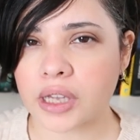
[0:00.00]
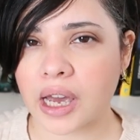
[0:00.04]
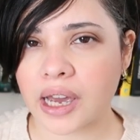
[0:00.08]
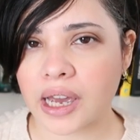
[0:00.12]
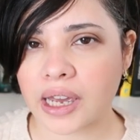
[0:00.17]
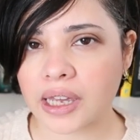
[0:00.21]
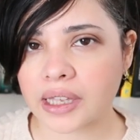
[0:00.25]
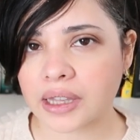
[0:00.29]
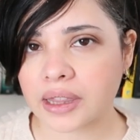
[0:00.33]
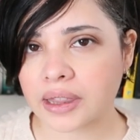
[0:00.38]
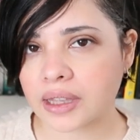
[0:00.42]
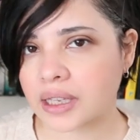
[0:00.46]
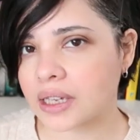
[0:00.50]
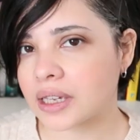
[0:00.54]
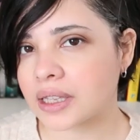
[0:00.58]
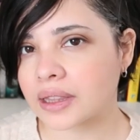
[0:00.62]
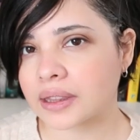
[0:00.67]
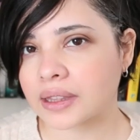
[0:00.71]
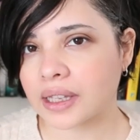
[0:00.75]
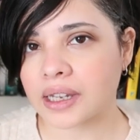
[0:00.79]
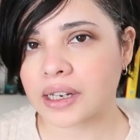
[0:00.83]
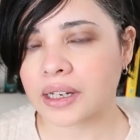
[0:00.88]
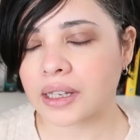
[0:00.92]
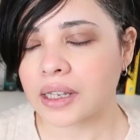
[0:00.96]
I
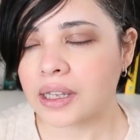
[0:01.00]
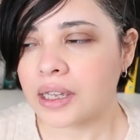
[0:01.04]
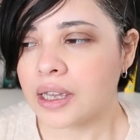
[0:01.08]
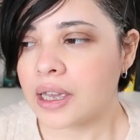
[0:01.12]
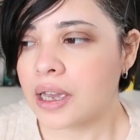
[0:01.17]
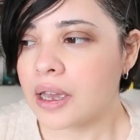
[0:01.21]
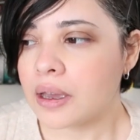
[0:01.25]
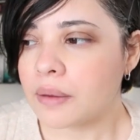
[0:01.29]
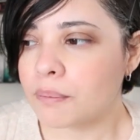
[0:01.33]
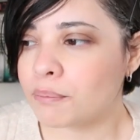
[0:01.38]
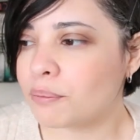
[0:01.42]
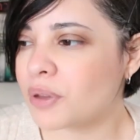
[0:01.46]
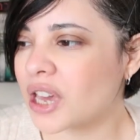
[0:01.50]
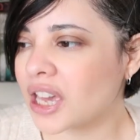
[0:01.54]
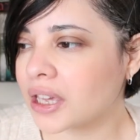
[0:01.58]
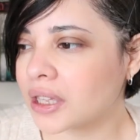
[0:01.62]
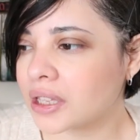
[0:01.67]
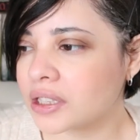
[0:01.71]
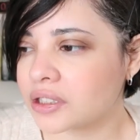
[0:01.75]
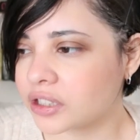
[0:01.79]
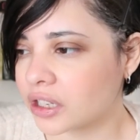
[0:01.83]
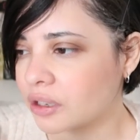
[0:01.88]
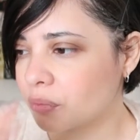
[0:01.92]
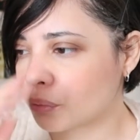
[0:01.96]
think that
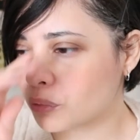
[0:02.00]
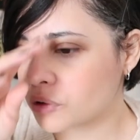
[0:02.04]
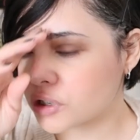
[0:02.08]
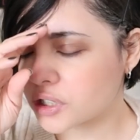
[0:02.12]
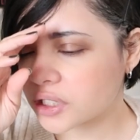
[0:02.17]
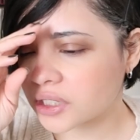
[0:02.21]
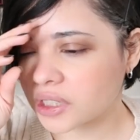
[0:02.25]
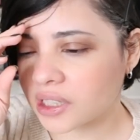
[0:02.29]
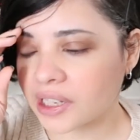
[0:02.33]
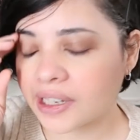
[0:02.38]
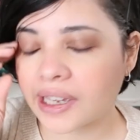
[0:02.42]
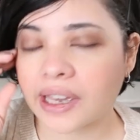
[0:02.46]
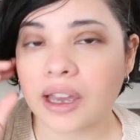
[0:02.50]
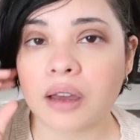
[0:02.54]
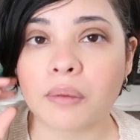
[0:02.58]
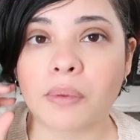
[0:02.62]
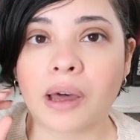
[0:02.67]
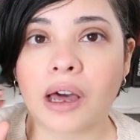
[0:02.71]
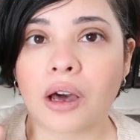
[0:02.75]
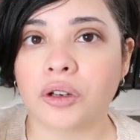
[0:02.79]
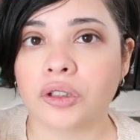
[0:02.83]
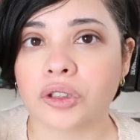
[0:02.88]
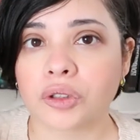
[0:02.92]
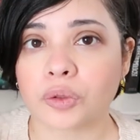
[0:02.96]
Becky Chambers can come
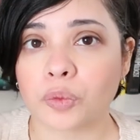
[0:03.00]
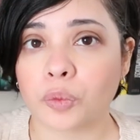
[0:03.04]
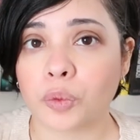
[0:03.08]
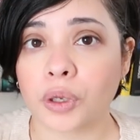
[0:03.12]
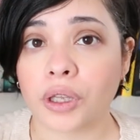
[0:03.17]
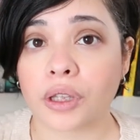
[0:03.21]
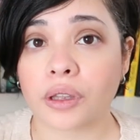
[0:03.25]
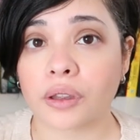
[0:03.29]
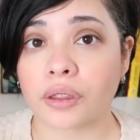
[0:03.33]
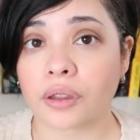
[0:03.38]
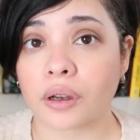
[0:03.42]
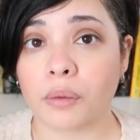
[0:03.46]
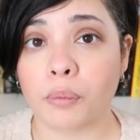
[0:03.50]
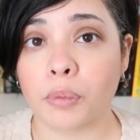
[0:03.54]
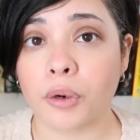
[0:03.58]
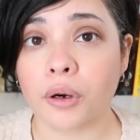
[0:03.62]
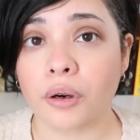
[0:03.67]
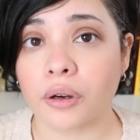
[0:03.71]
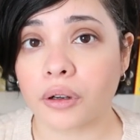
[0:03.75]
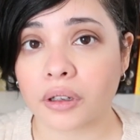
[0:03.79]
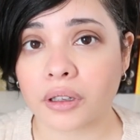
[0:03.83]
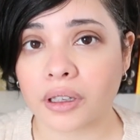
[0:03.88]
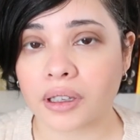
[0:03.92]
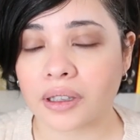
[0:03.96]
out with a
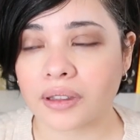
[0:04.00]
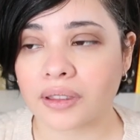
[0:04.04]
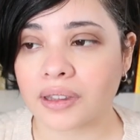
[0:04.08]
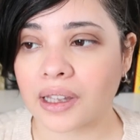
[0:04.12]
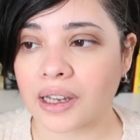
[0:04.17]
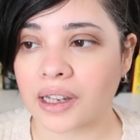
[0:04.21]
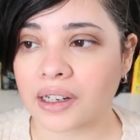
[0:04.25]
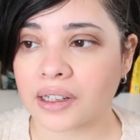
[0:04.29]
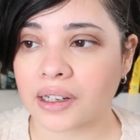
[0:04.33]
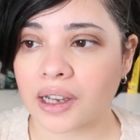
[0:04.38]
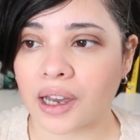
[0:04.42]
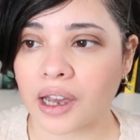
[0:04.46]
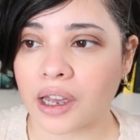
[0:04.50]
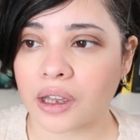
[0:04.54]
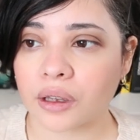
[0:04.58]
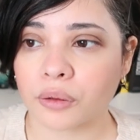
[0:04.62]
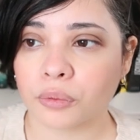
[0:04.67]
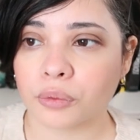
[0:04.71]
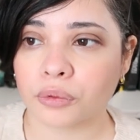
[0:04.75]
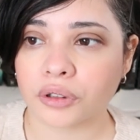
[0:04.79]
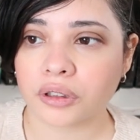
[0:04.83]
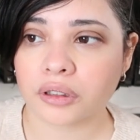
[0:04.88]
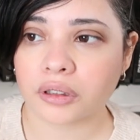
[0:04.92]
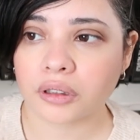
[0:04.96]
book that I
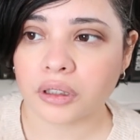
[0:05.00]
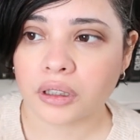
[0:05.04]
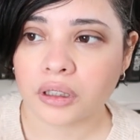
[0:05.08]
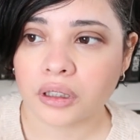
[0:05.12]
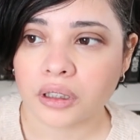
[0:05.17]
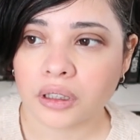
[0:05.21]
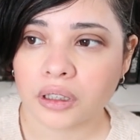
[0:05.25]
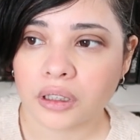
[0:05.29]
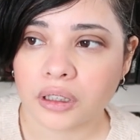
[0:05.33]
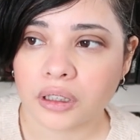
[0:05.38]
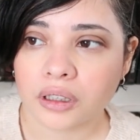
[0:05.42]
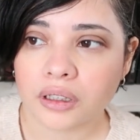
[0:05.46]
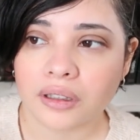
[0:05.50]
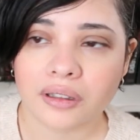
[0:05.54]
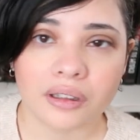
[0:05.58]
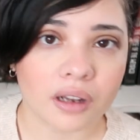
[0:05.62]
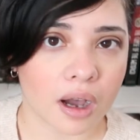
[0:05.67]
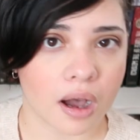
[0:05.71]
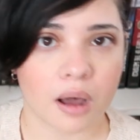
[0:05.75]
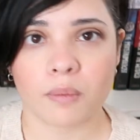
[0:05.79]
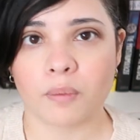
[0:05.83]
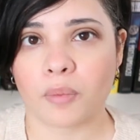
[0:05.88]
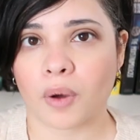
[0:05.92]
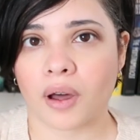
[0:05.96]
would
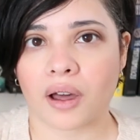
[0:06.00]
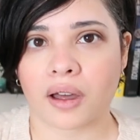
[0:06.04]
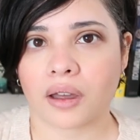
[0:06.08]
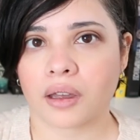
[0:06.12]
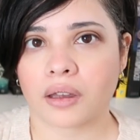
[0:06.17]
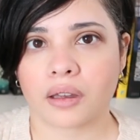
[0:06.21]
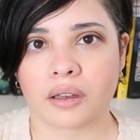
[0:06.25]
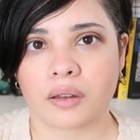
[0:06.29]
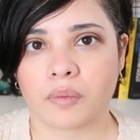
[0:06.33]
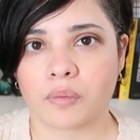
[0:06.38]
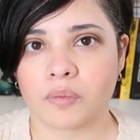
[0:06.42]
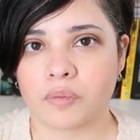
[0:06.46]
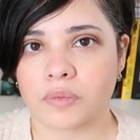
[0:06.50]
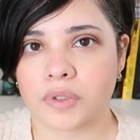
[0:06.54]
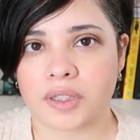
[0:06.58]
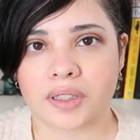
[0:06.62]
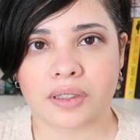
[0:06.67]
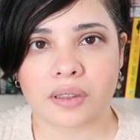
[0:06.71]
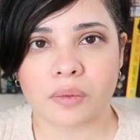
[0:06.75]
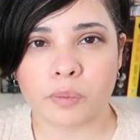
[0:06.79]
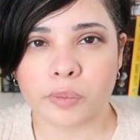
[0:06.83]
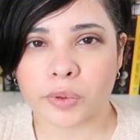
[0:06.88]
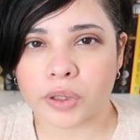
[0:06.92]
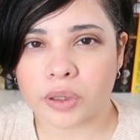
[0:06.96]
not buy
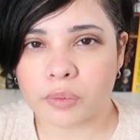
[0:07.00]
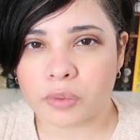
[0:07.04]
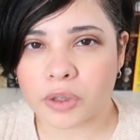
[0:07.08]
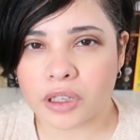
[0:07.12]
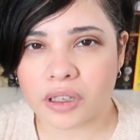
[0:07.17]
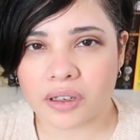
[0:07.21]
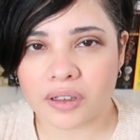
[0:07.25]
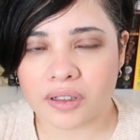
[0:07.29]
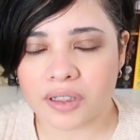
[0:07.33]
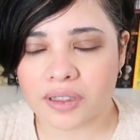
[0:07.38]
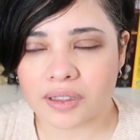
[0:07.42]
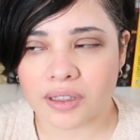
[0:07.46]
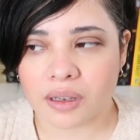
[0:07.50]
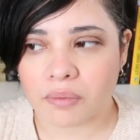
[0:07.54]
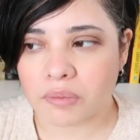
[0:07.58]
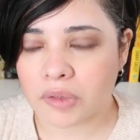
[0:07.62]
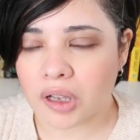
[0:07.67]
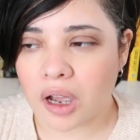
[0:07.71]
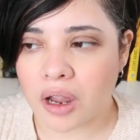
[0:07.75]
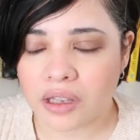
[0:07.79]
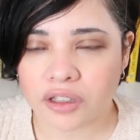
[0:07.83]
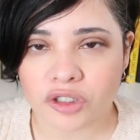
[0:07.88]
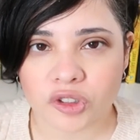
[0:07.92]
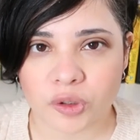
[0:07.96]
simply because I'm
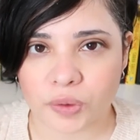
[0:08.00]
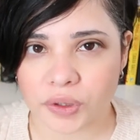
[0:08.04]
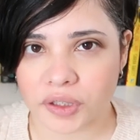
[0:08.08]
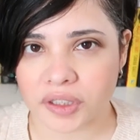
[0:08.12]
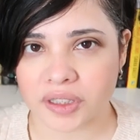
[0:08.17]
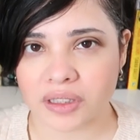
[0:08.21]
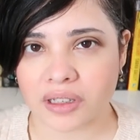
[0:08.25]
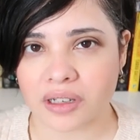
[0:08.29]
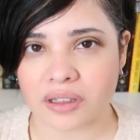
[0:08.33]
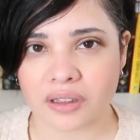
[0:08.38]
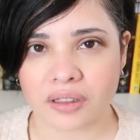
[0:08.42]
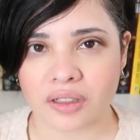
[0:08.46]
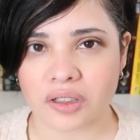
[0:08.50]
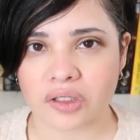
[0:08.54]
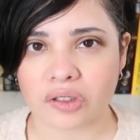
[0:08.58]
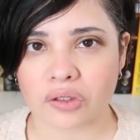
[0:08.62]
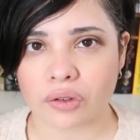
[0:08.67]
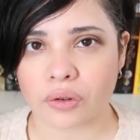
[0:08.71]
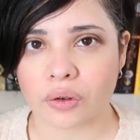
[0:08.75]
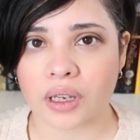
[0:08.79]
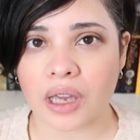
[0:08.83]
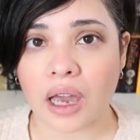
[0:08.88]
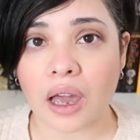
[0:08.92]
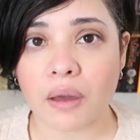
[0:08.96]
not interested in the
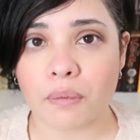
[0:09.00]
story.